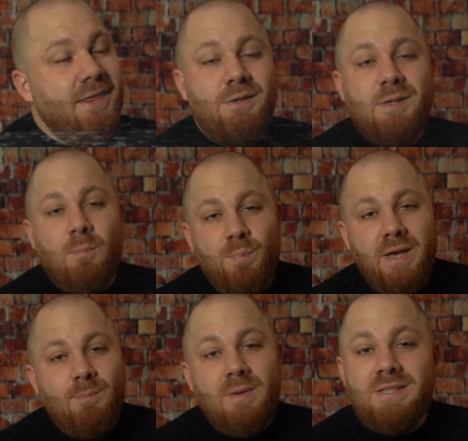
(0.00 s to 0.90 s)
there's a
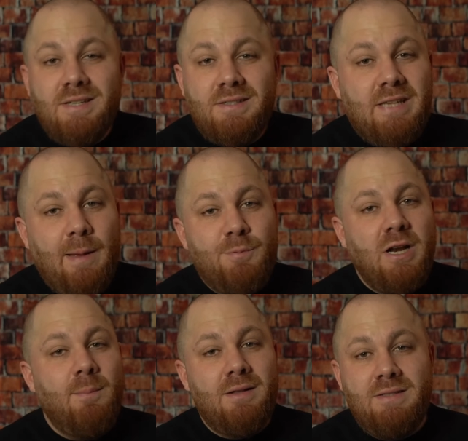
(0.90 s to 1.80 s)
big
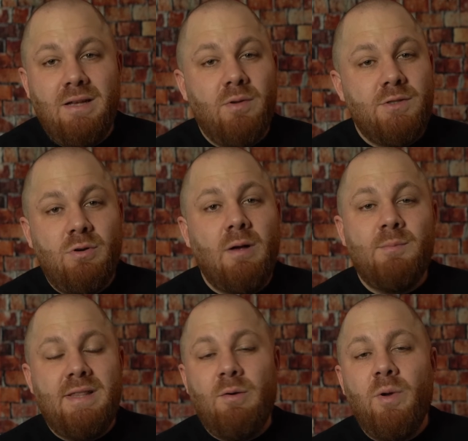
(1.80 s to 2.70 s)
misconception about Dilla's
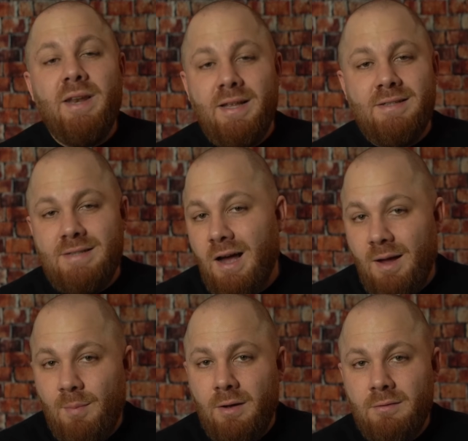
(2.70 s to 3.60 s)
drums that we need to talk about.